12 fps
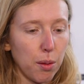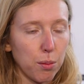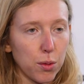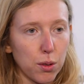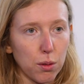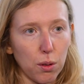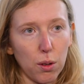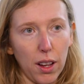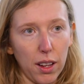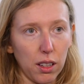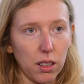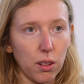So
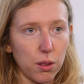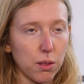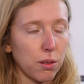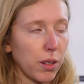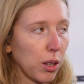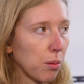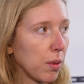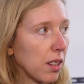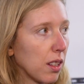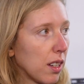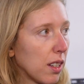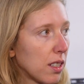I can also
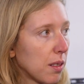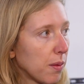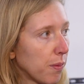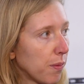recommend that.